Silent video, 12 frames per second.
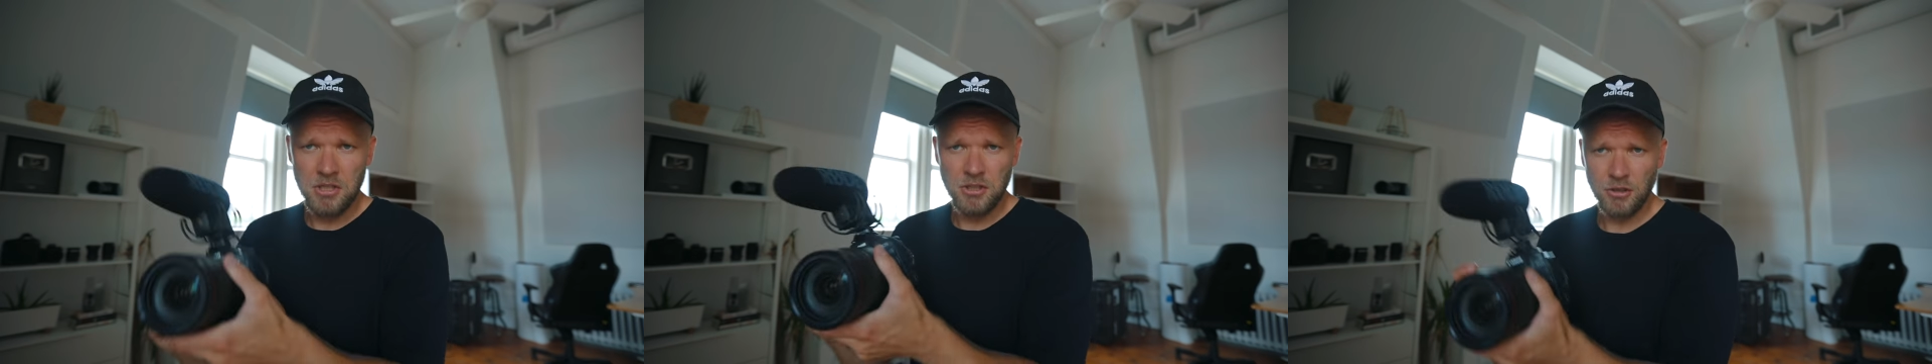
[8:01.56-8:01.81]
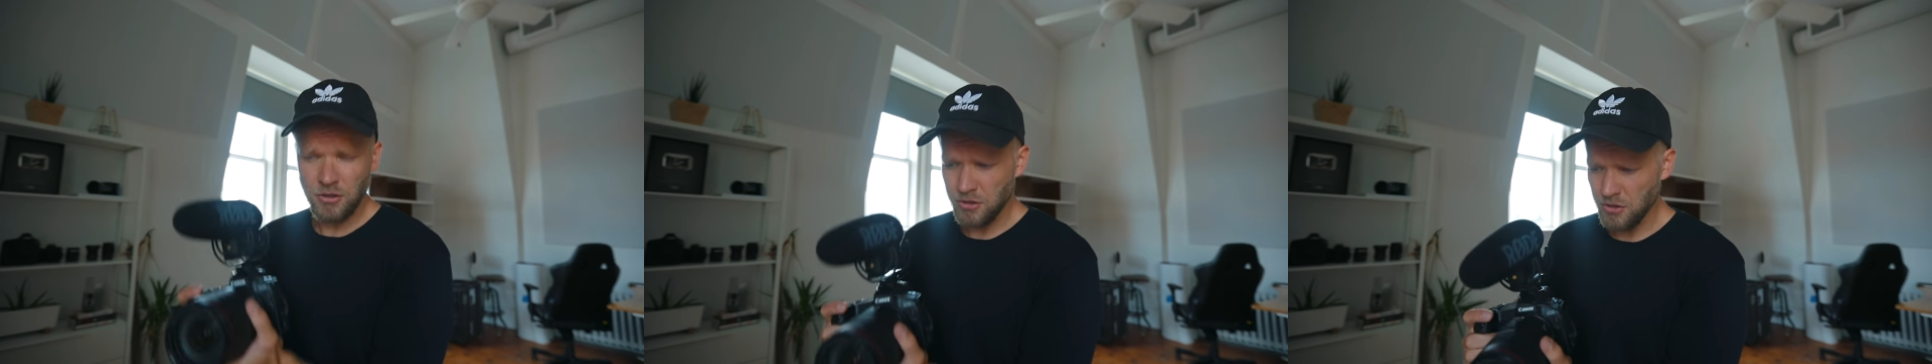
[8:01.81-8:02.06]

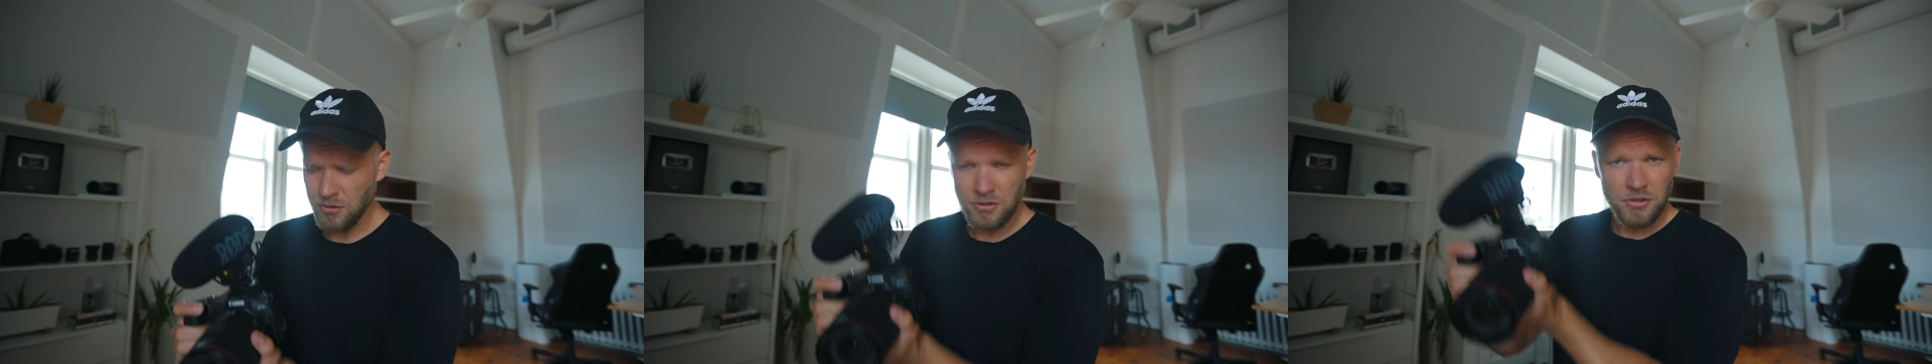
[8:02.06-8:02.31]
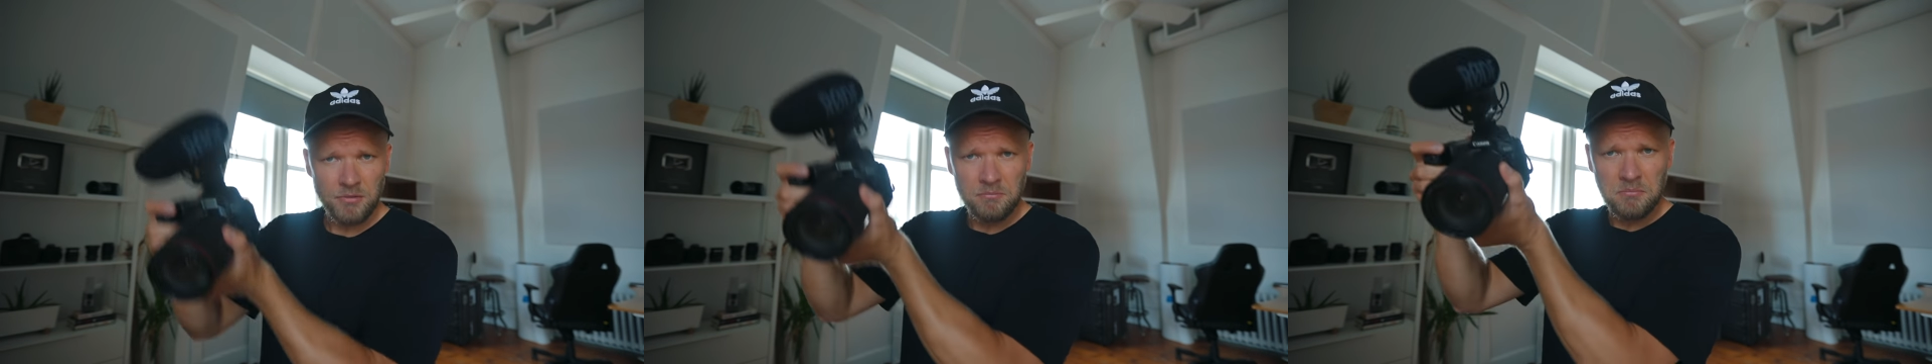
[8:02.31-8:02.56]
easier to
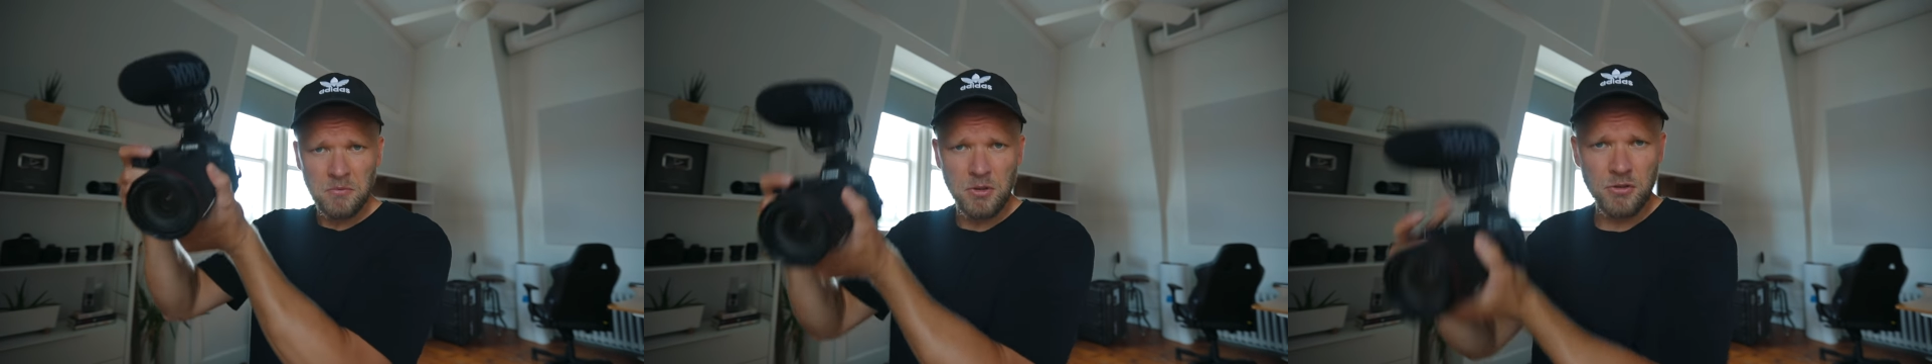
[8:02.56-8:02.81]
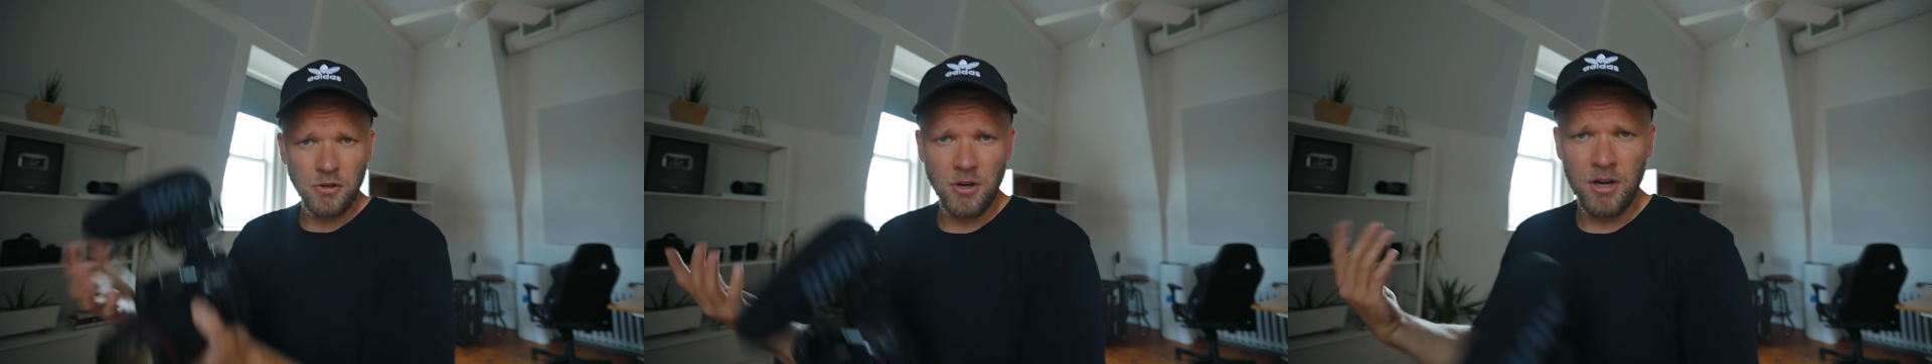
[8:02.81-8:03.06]
use
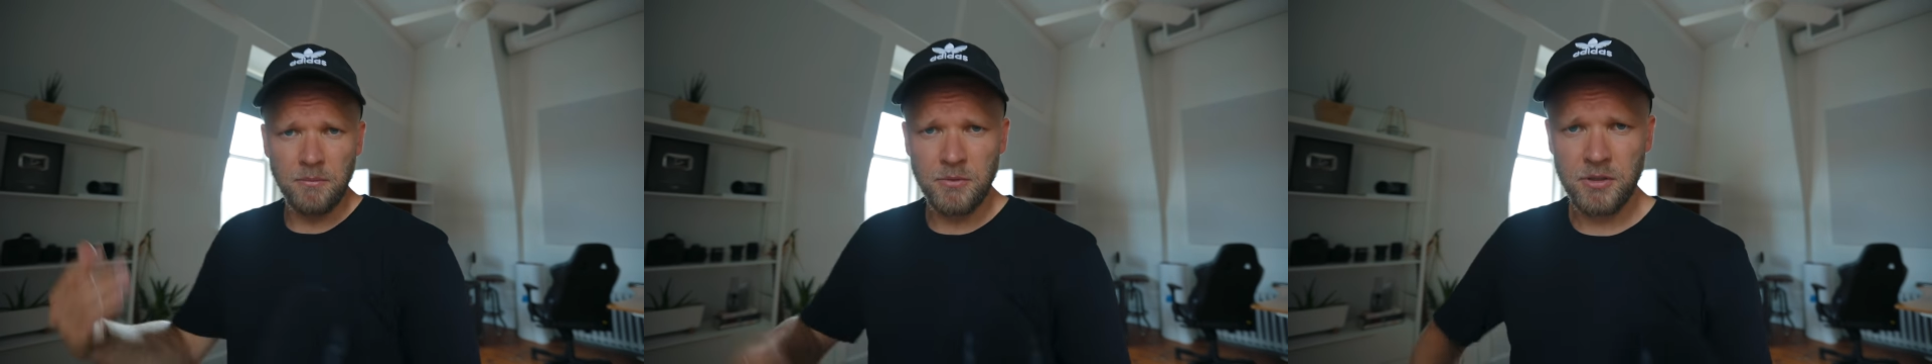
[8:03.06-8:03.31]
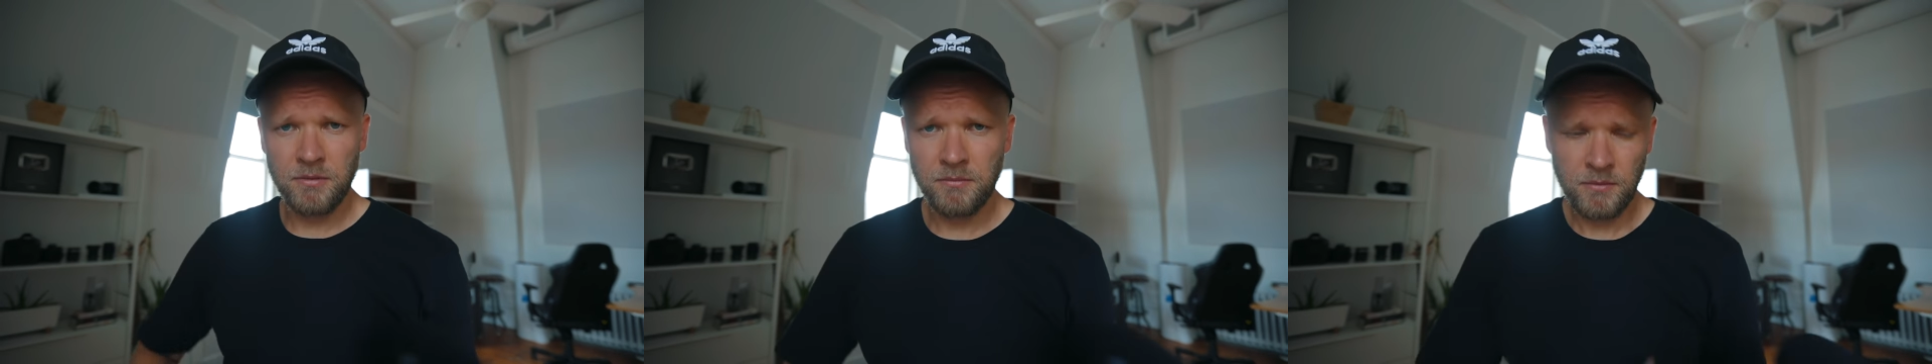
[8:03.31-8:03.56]
Use your
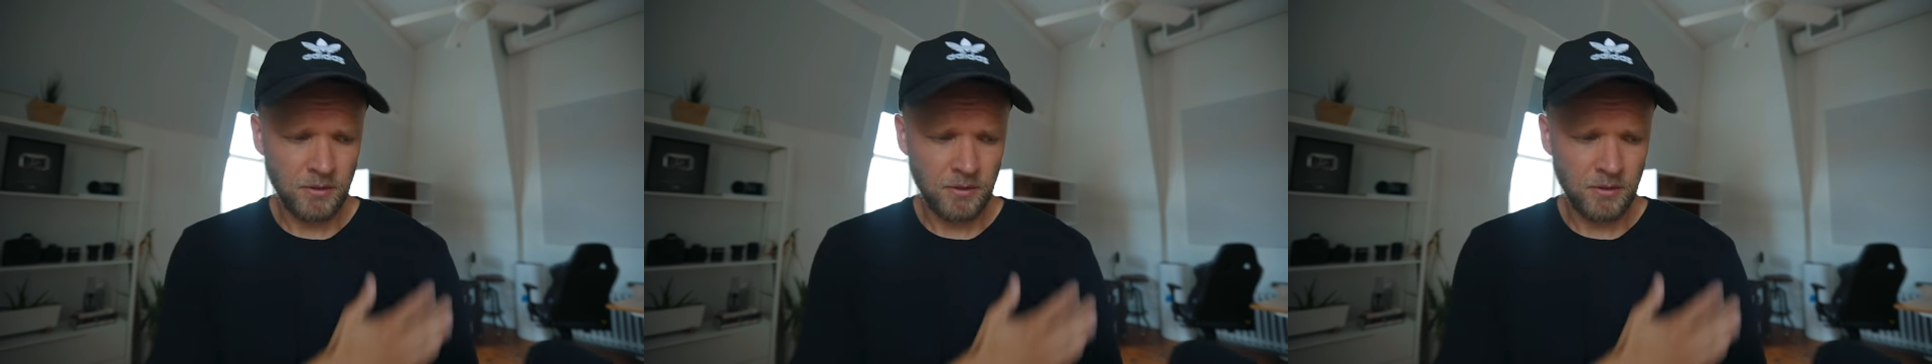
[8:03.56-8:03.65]
arms.